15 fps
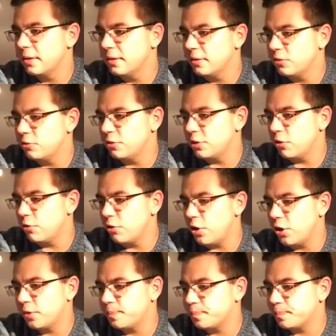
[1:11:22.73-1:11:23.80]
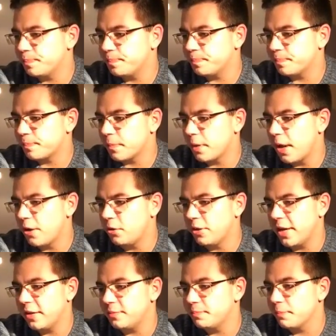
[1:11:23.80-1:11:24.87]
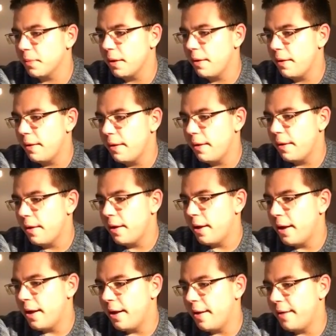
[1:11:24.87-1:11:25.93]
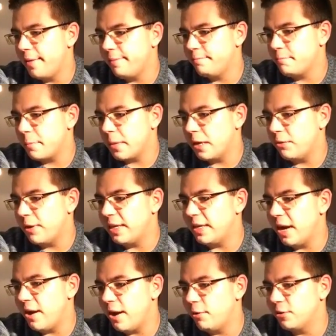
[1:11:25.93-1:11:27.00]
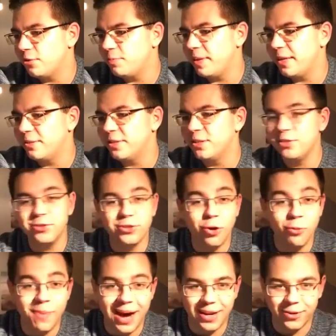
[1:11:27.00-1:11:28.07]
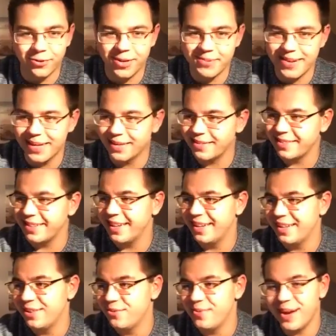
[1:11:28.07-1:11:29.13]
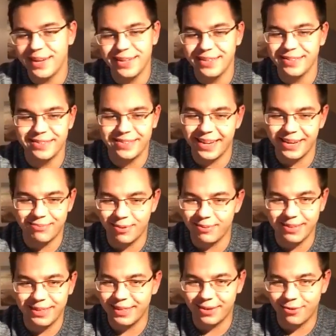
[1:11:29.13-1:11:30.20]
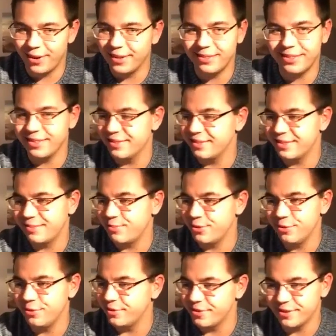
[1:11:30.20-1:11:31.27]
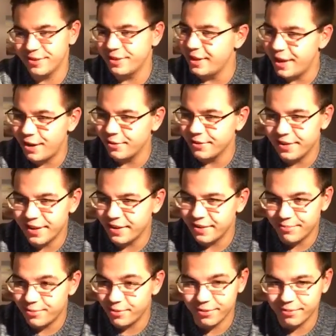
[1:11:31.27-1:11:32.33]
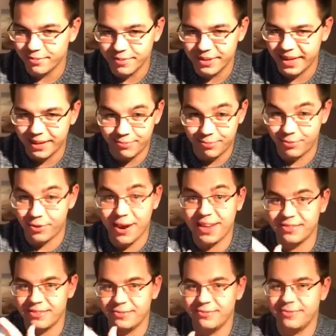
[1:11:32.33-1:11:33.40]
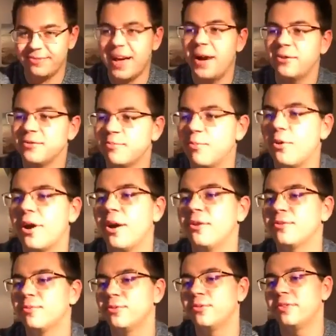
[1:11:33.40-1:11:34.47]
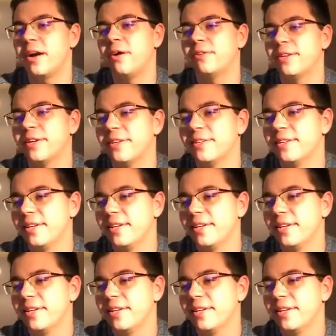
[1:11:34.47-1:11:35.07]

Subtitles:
synthy going on and all that. Right now I want to play you the new No Mana remix. No Mana is like probably the craziest producer out there, like progressive house, prog house producer out there.